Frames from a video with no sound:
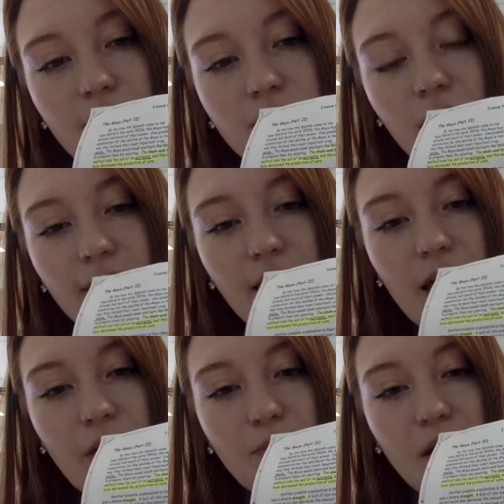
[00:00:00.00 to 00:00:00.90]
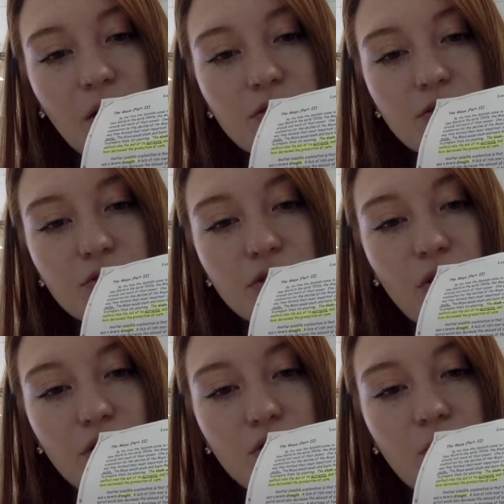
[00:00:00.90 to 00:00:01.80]
So I think it would be closer to
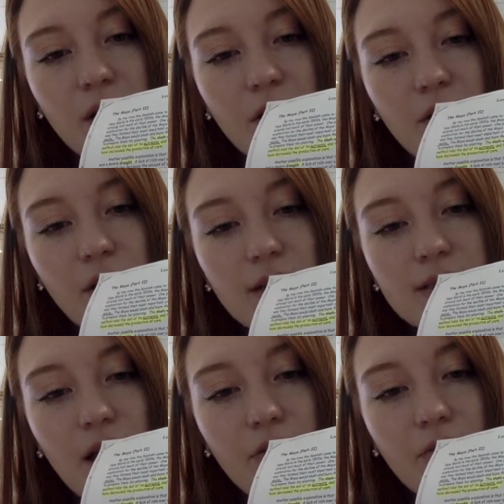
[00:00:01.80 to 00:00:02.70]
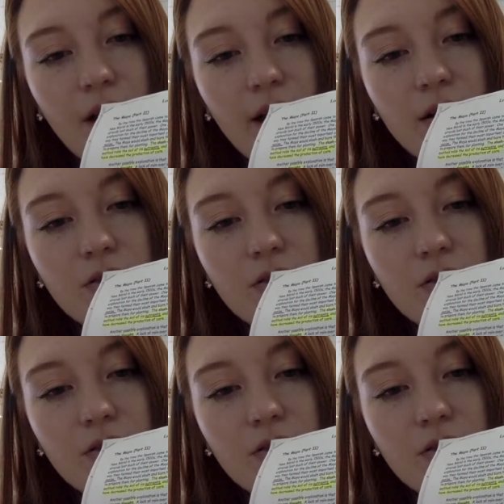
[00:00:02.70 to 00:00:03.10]
the 20 degrees south right here.